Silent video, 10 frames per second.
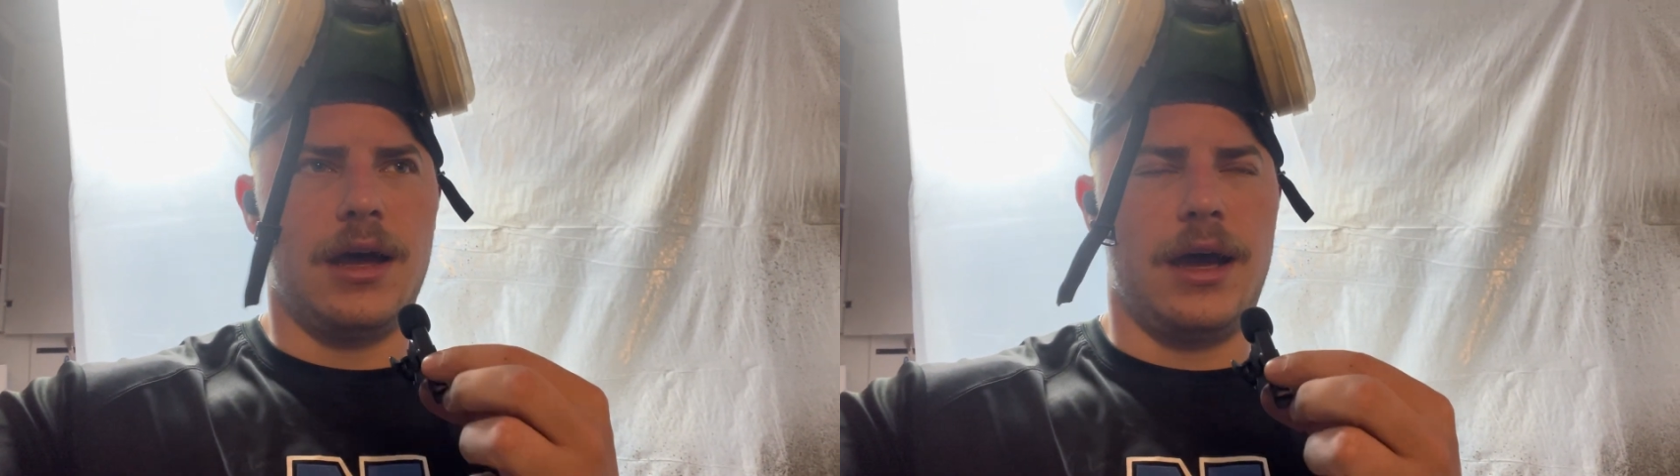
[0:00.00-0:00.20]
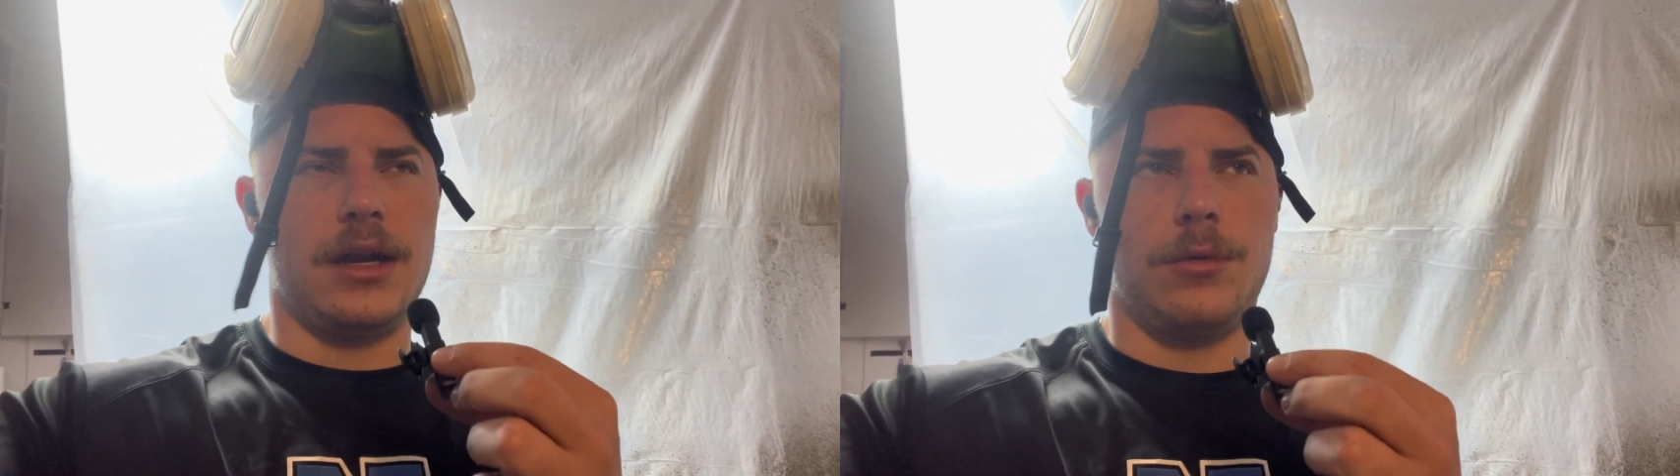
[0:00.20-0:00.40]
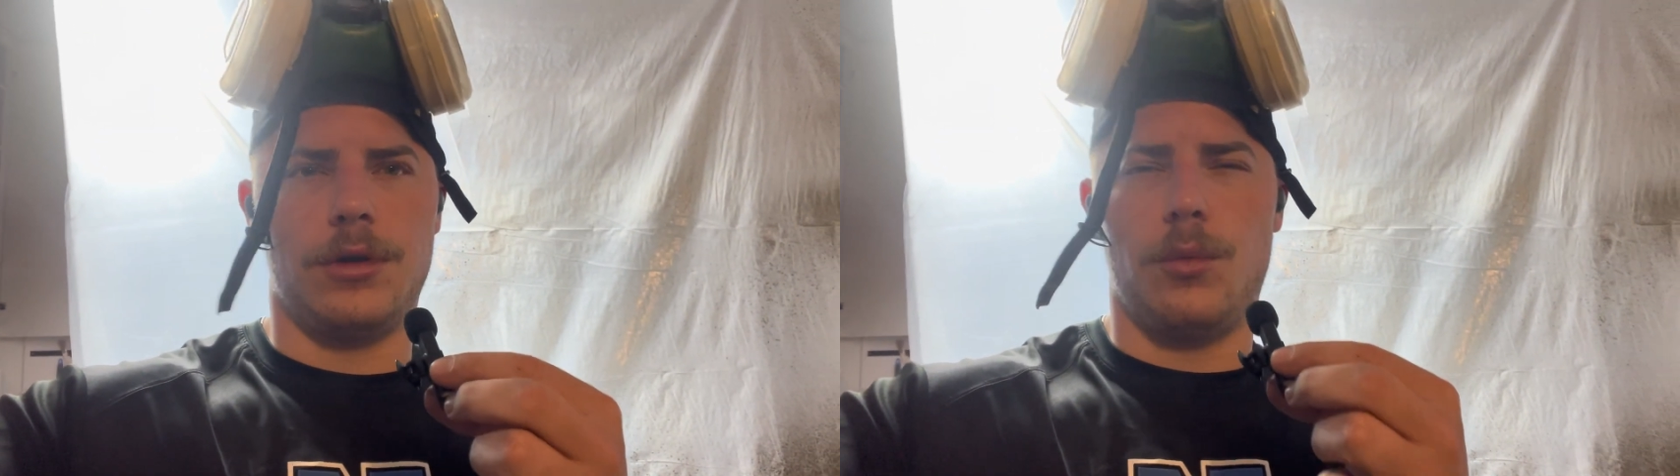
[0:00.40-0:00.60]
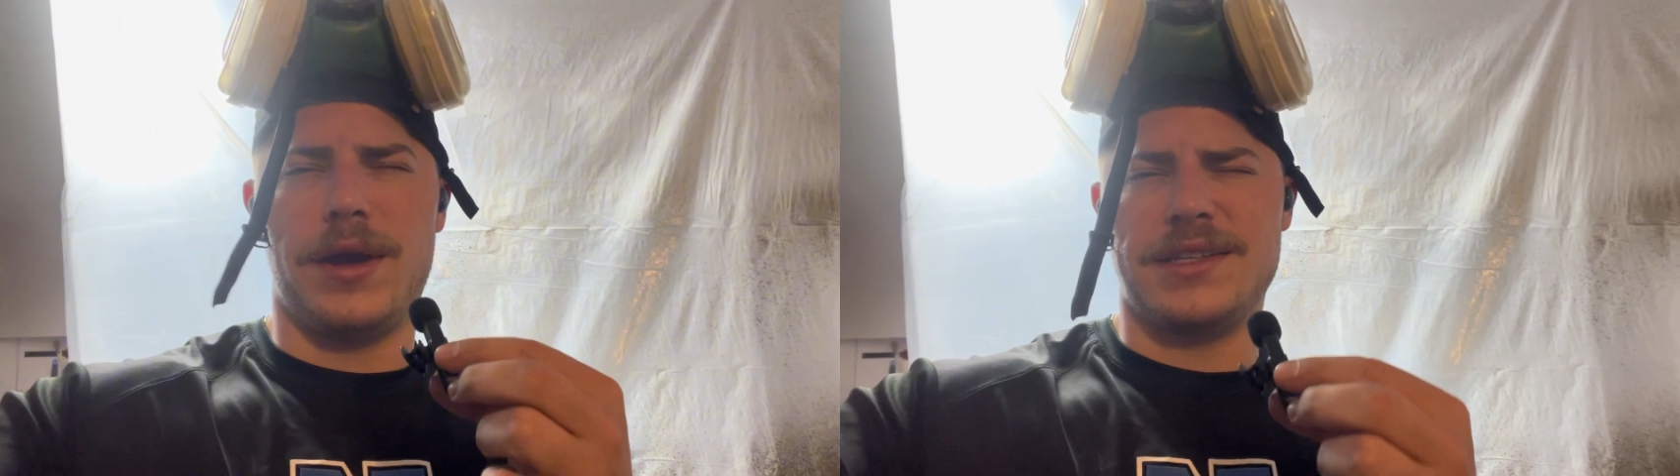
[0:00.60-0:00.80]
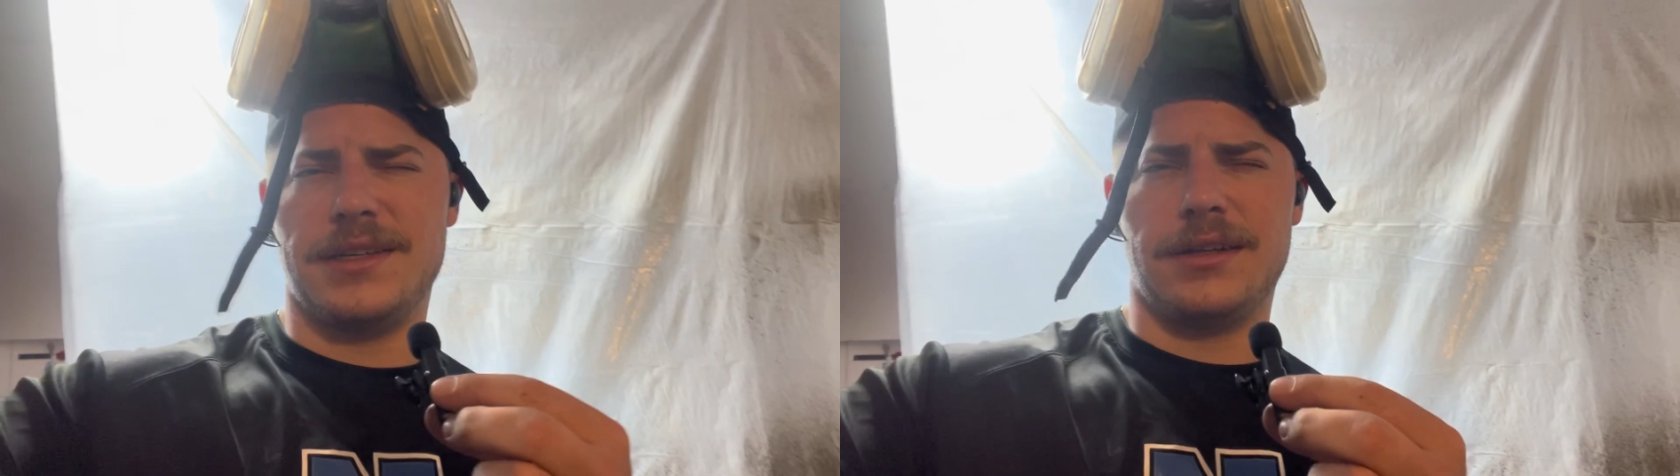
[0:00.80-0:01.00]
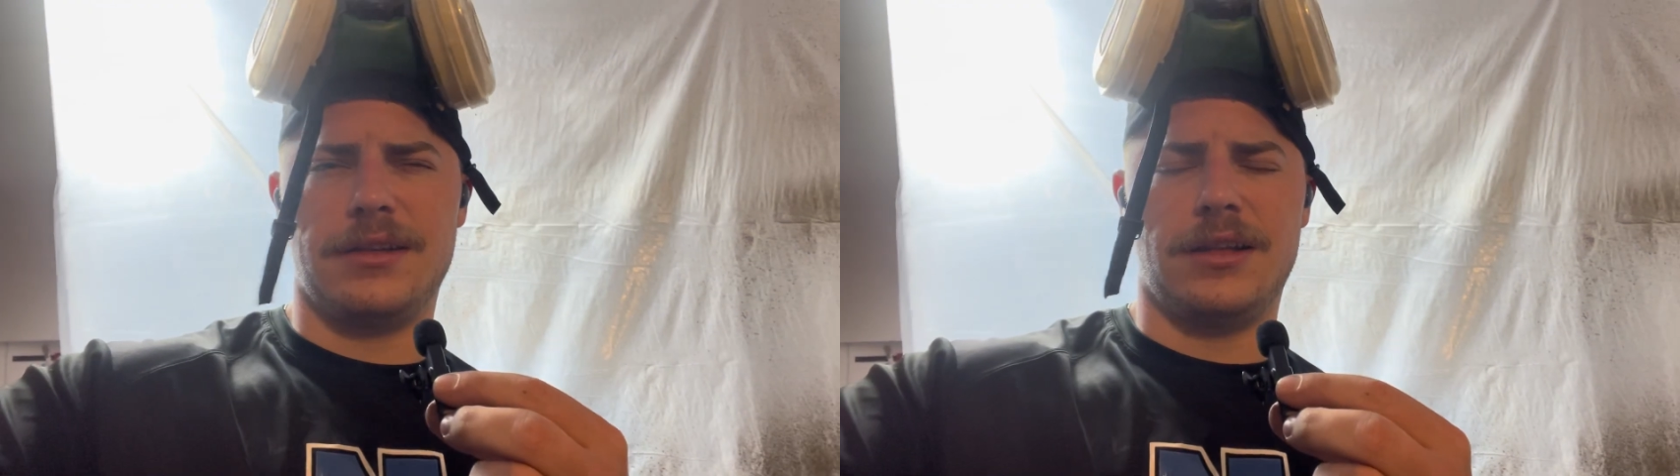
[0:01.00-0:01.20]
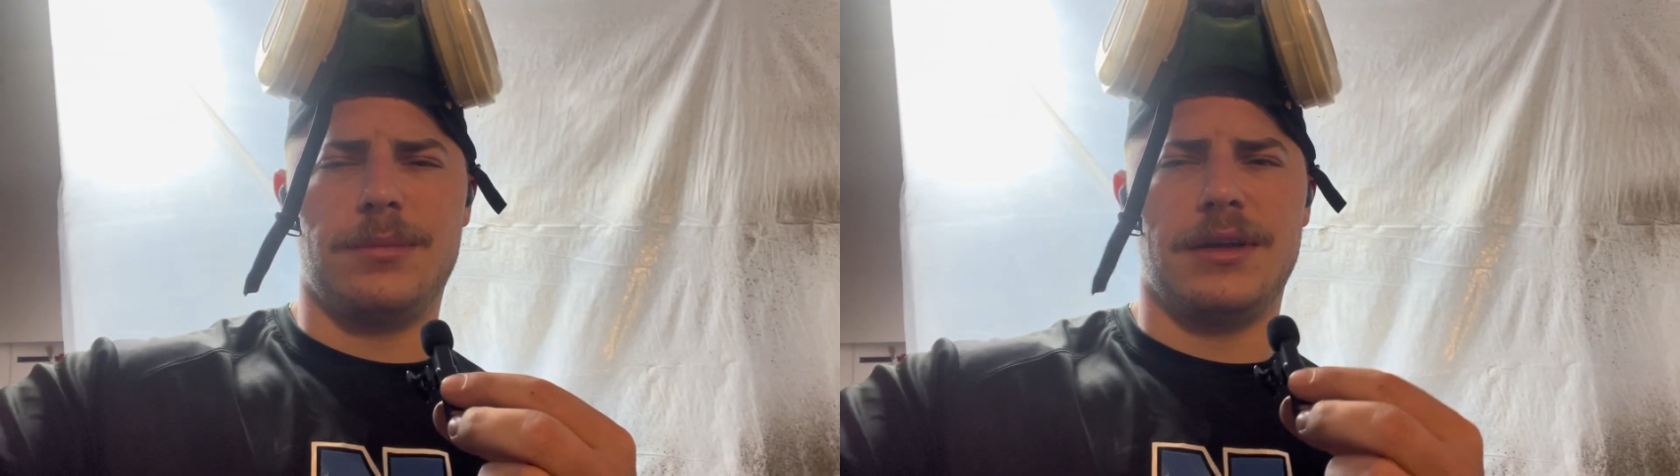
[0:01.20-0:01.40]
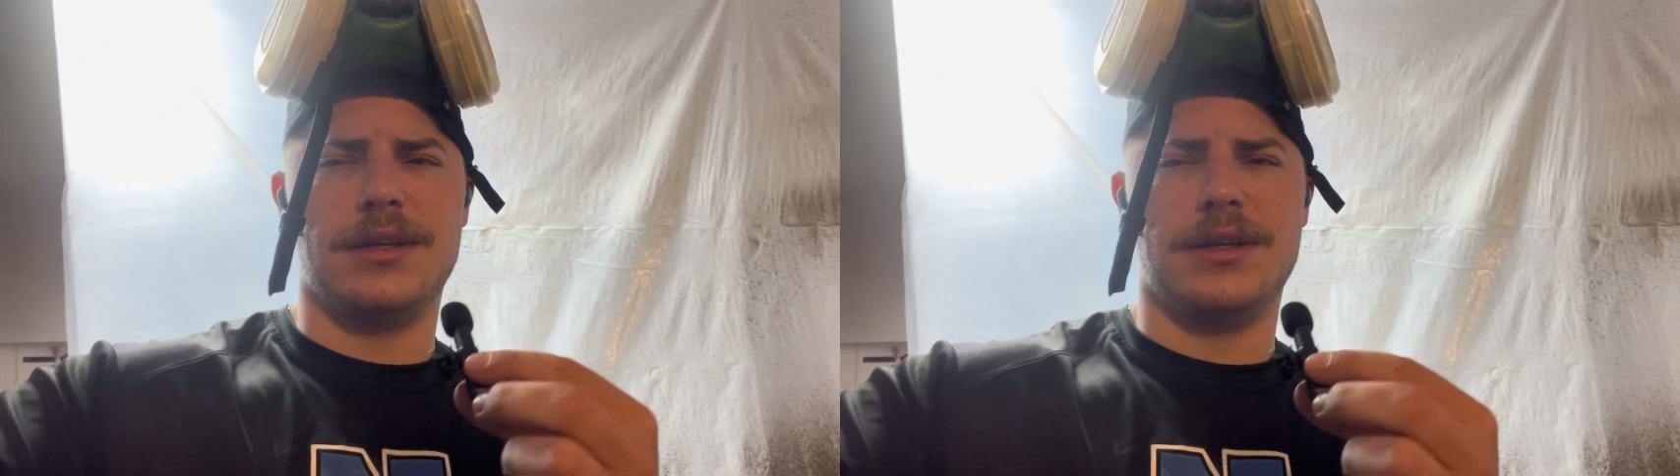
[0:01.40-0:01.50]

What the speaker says: I don't want to wait to get a clip